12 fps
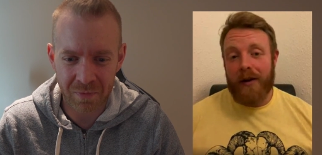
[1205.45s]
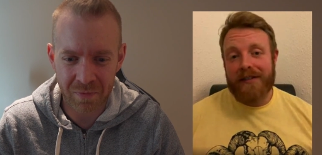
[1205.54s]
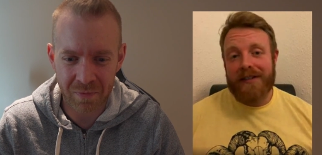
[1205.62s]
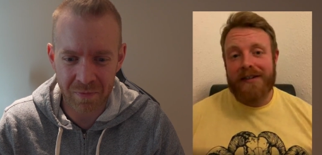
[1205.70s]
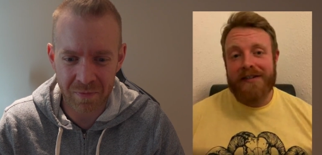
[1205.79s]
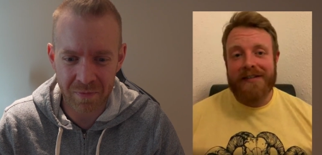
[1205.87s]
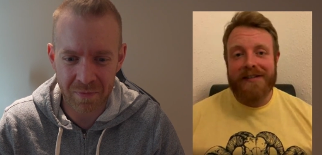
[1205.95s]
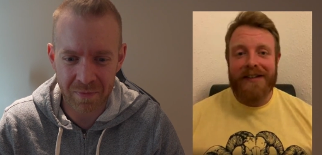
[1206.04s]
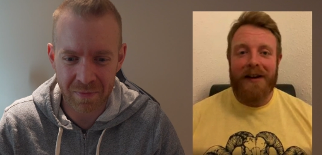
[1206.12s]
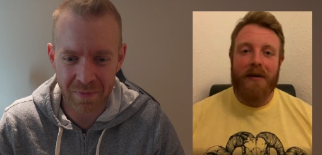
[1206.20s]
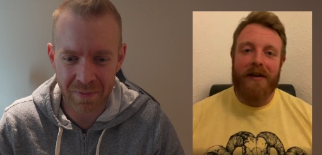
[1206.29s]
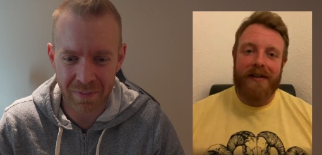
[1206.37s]
Speaker 1: excuses.
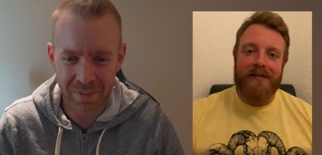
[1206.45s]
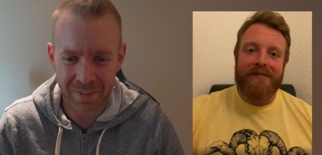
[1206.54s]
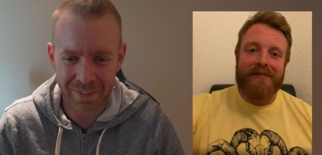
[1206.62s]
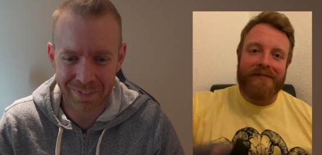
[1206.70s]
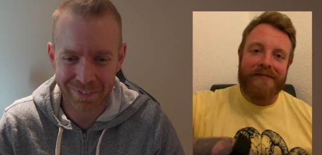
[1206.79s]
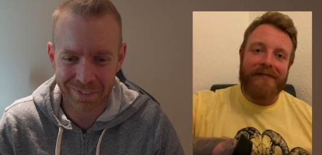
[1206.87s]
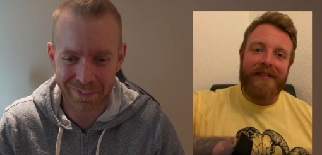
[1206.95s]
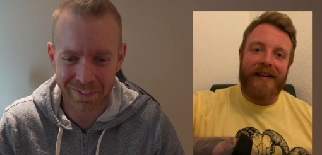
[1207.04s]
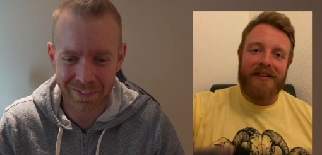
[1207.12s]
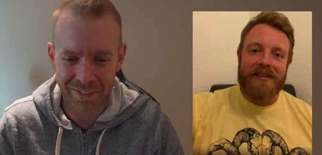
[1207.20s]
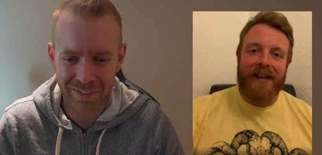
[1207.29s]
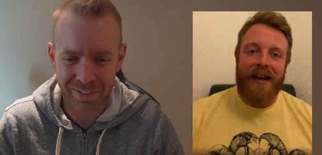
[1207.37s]
Now I
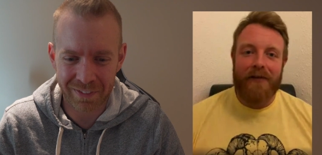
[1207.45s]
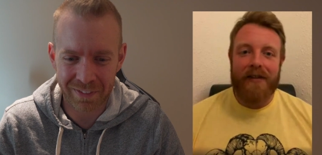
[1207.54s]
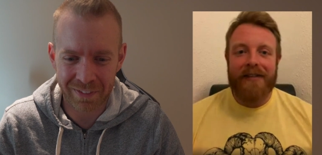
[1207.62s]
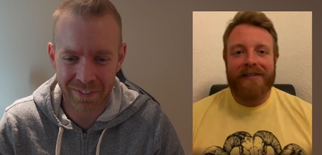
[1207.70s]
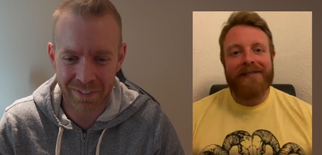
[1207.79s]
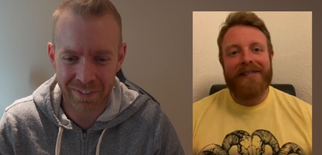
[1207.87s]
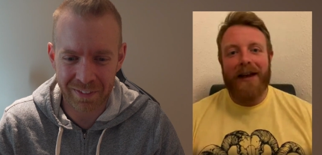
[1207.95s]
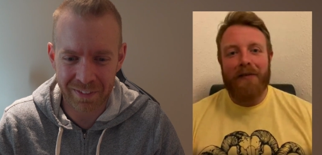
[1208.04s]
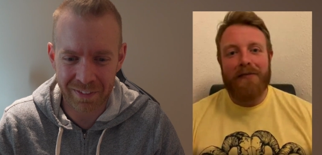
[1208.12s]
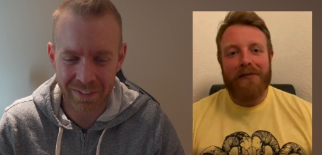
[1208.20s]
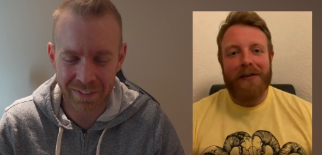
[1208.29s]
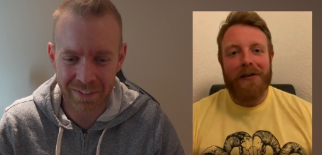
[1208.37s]
actually have it
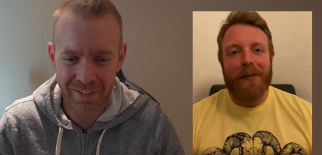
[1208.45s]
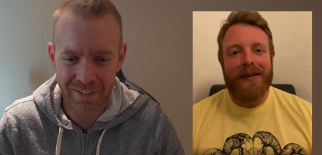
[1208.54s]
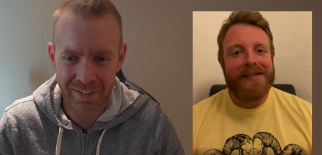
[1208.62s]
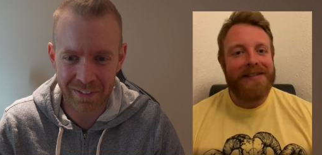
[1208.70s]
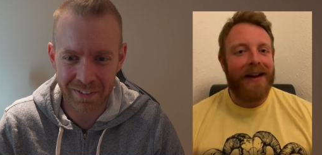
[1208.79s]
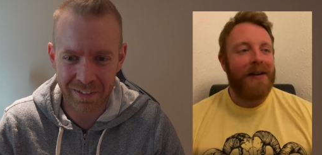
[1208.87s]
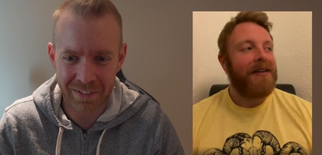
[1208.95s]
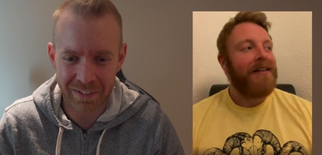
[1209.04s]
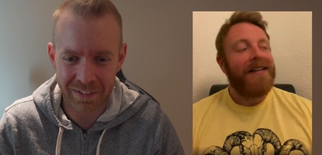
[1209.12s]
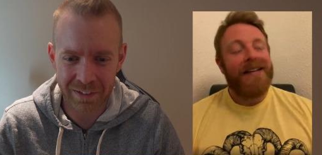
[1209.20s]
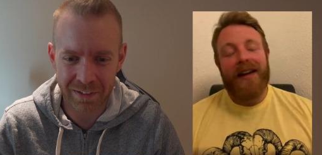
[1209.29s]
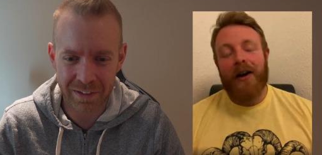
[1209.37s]
there in front of me. So
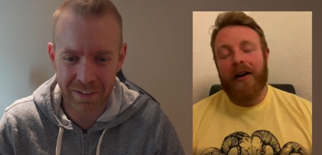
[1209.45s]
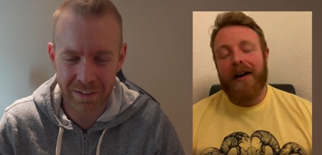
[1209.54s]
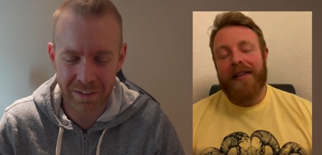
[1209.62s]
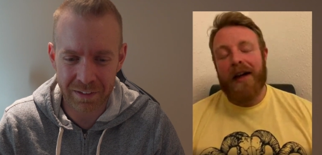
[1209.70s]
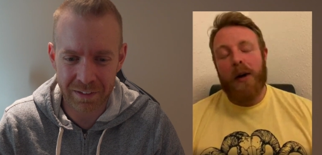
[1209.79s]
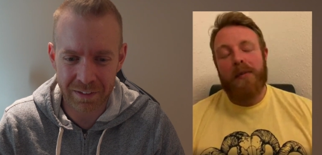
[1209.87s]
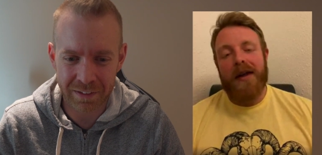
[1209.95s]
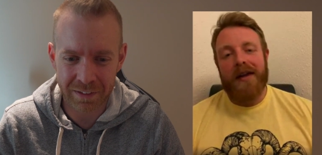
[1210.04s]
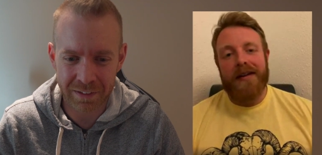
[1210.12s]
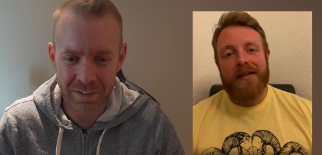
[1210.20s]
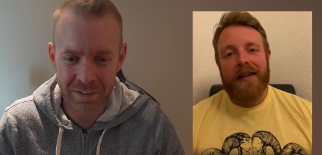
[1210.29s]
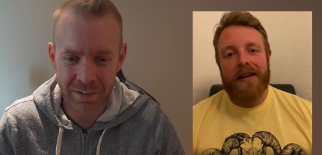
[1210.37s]
yeah, I'll get that
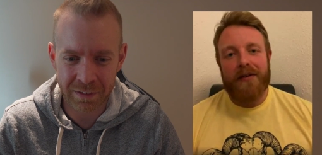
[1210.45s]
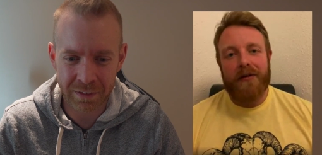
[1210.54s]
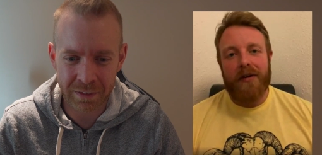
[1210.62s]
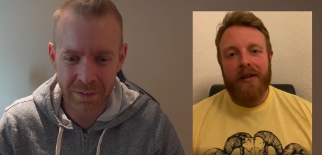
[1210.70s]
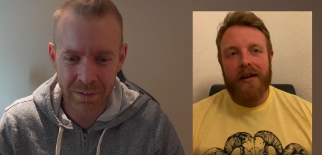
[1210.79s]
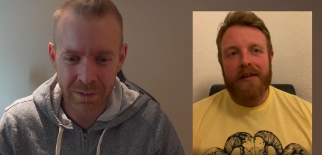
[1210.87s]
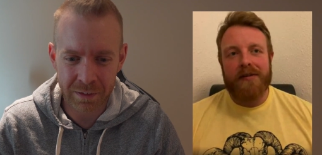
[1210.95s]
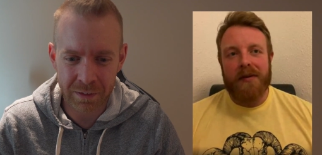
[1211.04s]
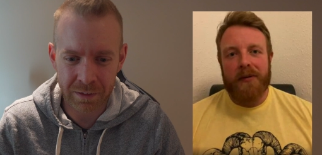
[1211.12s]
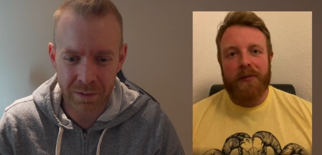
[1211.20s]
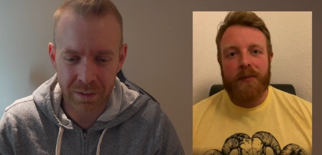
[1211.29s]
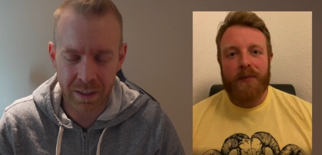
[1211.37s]
updated, and then you've got that as
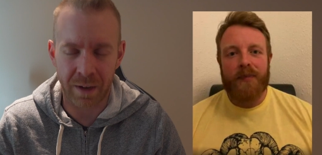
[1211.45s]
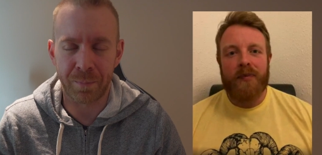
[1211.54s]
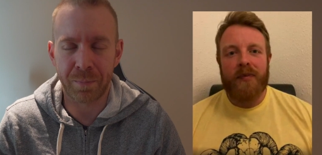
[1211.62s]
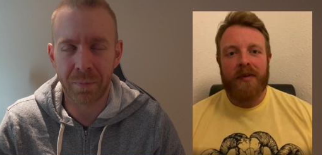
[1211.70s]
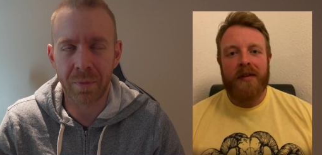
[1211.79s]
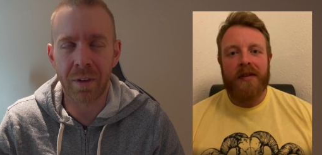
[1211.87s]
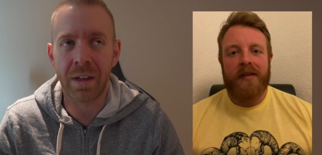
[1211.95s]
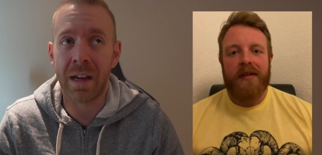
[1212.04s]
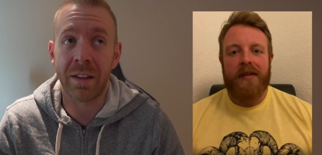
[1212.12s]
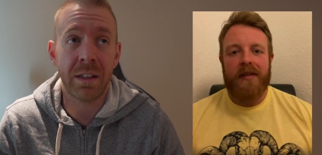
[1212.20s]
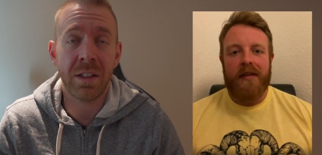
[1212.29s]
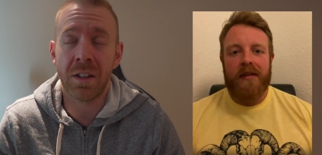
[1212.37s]
well.
Speaker 2: Okay.
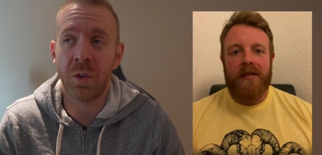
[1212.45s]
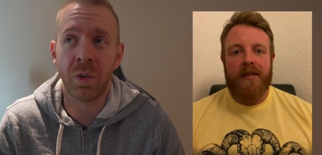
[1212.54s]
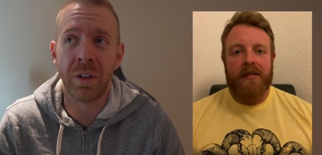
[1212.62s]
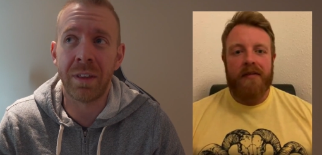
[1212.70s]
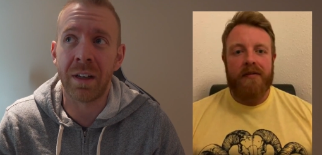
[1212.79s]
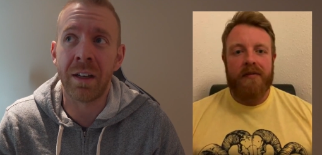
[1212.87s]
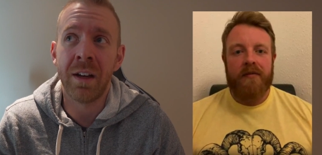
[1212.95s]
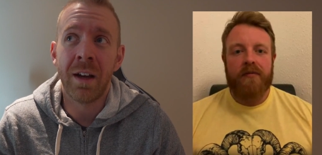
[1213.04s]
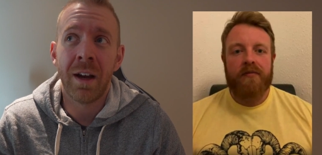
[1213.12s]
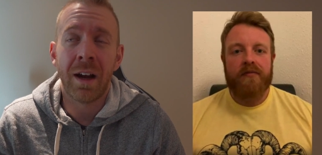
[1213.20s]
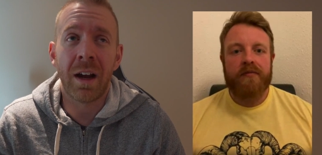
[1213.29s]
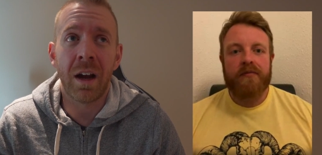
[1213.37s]
Yeah, that's the only thing.
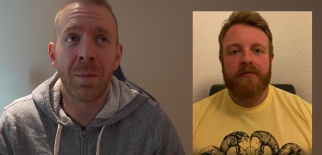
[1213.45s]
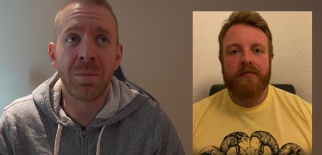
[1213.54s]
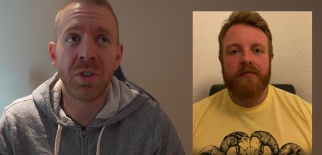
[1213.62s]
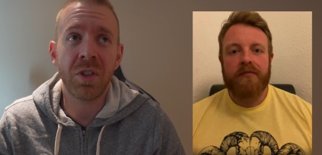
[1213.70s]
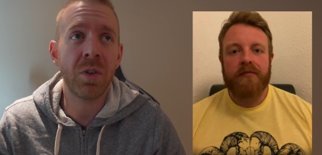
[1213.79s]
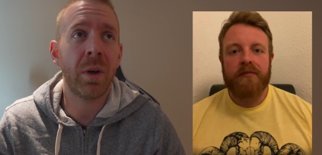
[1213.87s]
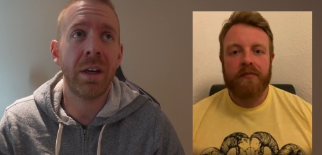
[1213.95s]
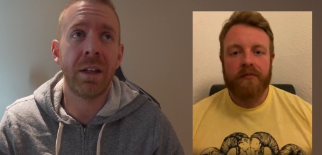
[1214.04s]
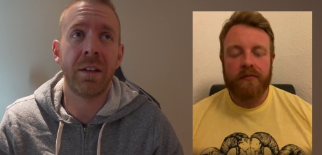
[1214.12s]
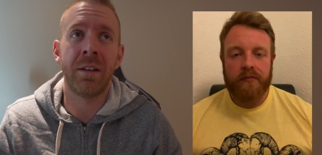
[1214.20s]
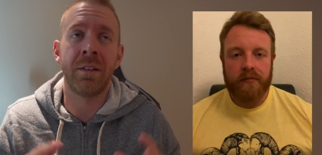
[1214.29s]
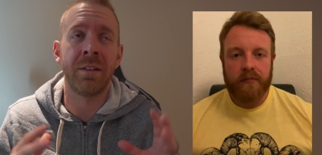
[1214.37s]
Um, just so I
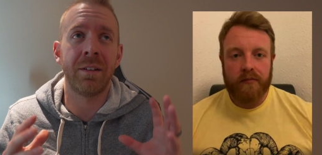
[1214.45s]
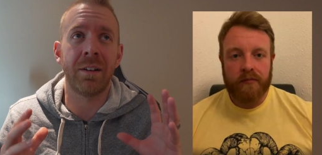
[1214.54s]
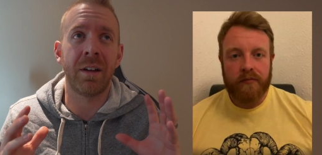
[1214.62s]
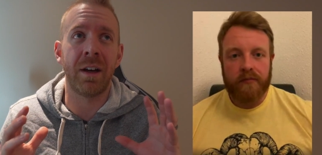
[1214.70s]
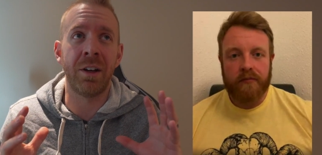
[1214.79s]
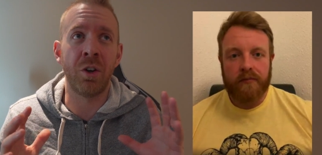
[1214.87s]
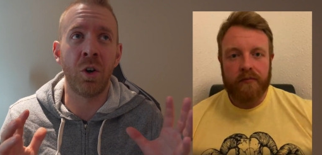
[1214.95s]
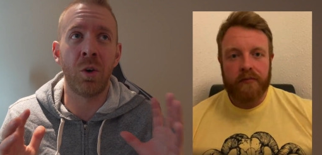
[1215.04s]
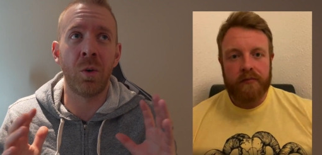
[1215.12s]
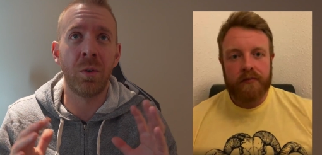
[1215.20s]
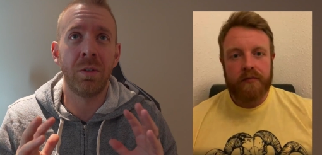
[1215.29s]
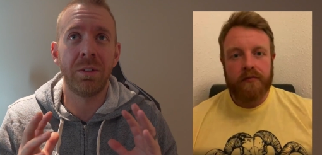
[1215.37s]
can, I
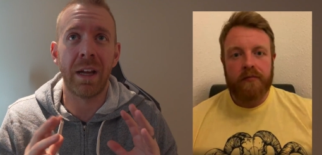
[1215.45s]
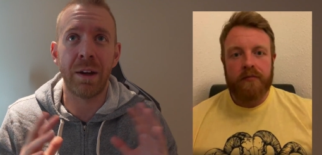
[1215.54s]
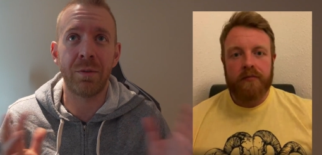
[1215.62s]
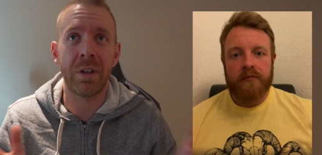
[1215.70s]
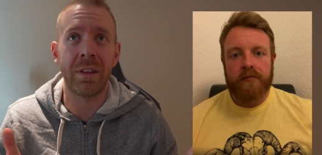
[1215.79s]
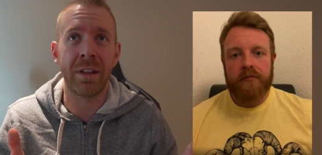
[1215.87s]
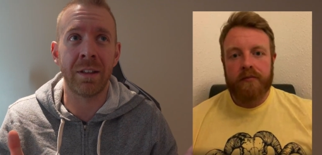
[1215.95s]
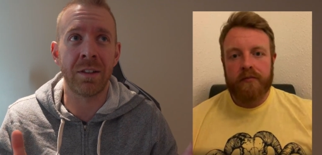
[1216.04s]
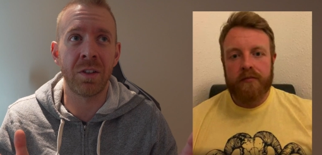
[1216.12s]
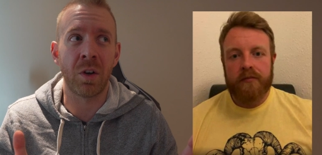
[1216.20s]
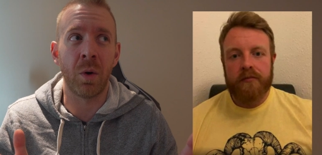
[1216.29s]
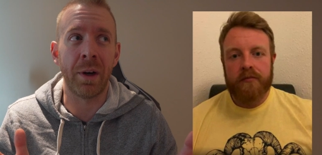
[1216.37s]
know everything
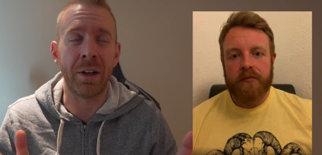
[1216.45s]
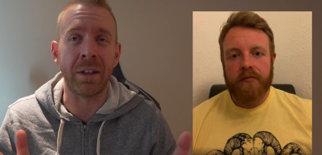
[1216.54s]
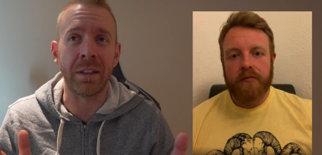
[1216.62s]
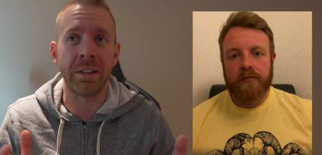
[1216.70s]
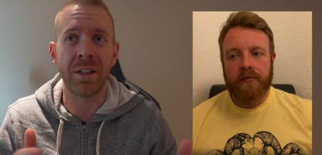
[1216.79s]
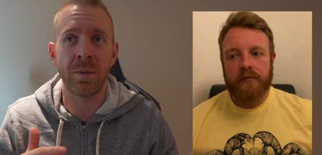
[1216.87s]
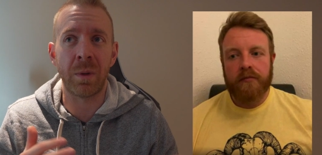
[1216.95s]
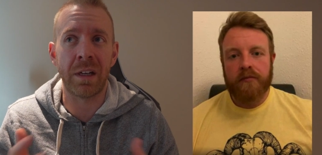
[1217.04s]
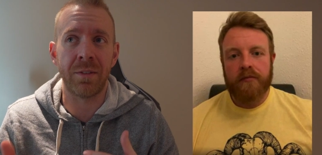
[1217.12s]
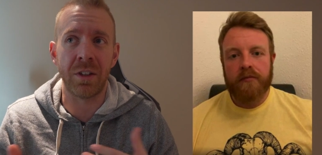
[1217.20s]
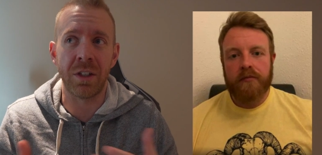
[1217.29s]
that's going on because we have